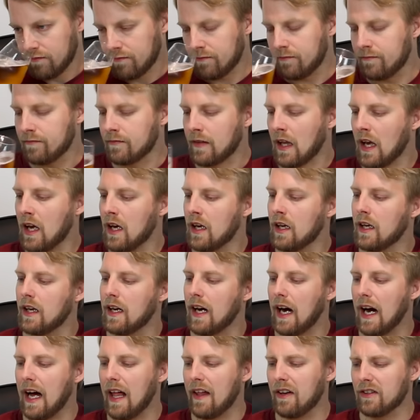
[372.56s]

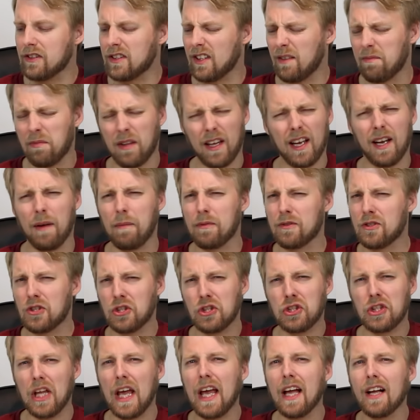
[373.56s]
There's something
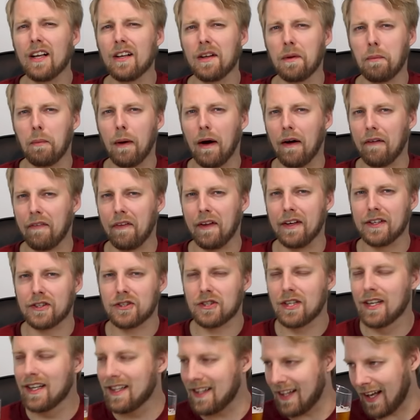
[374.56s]
stale about
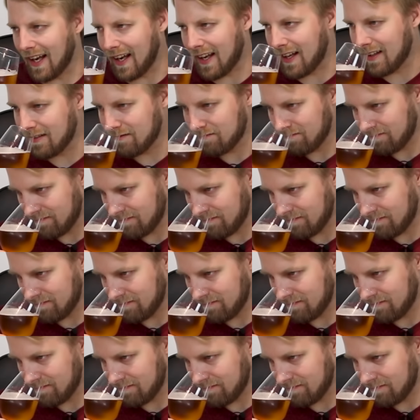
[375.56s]
this, like